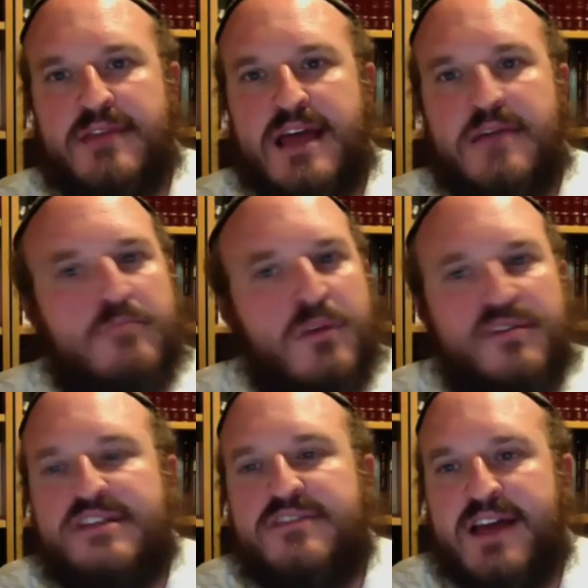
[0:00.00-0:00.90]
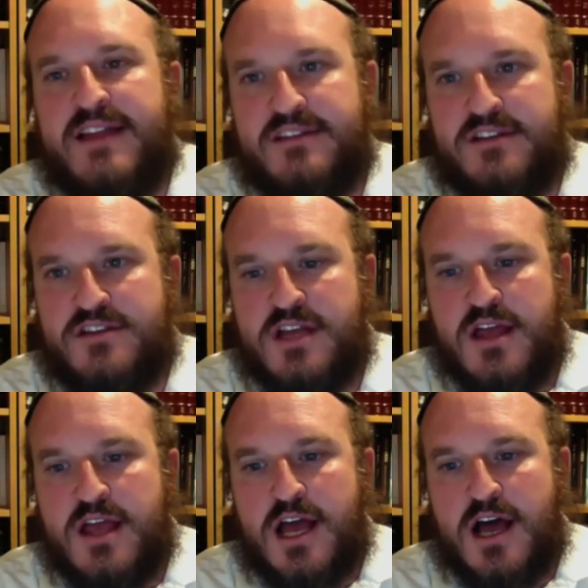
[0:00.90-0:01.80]
most advantage
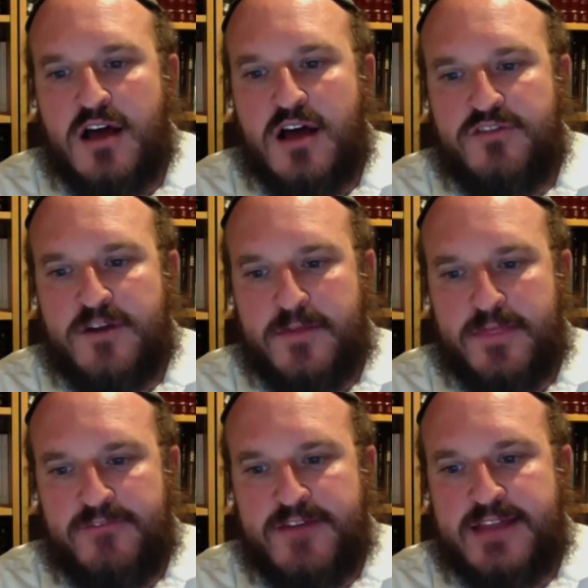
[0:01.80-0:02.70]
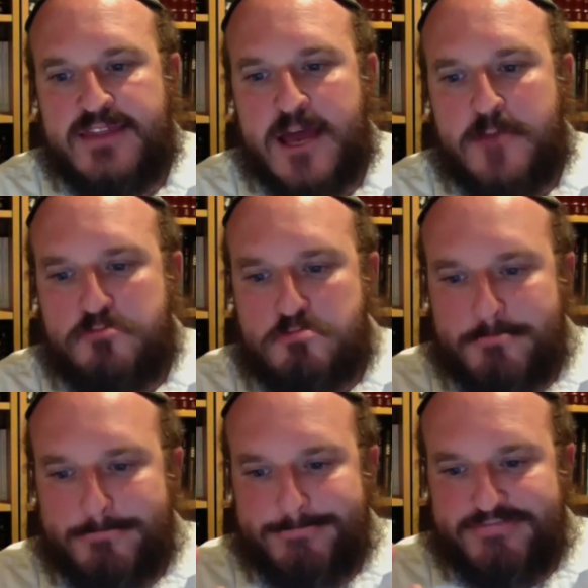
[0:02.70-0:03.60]
of the fact that
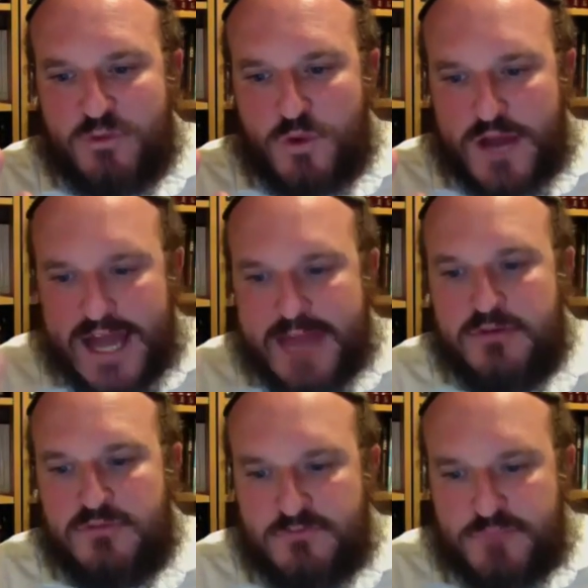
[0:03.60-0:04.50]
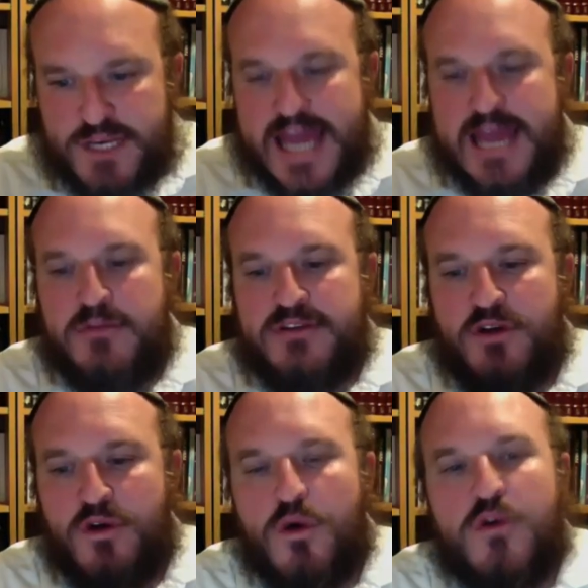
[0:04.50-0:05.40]
we've been able to
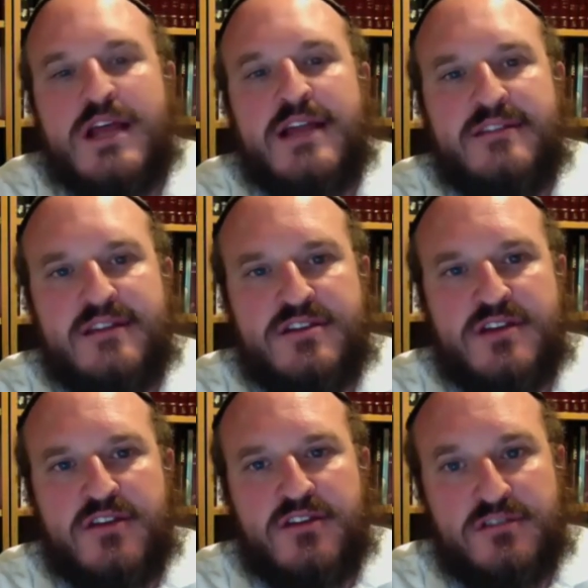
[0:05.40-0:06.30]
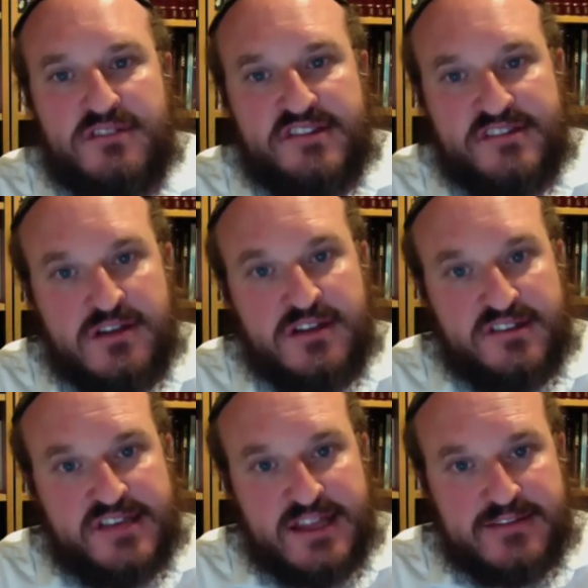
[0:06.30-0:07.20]
hold on to each other to a certain
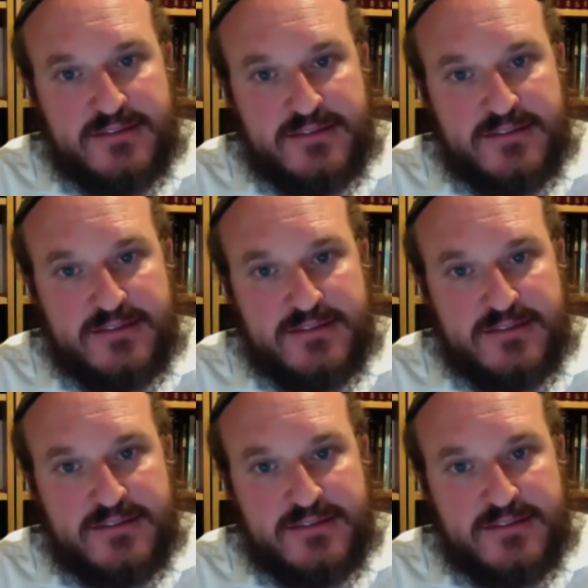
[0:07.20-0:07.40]
extent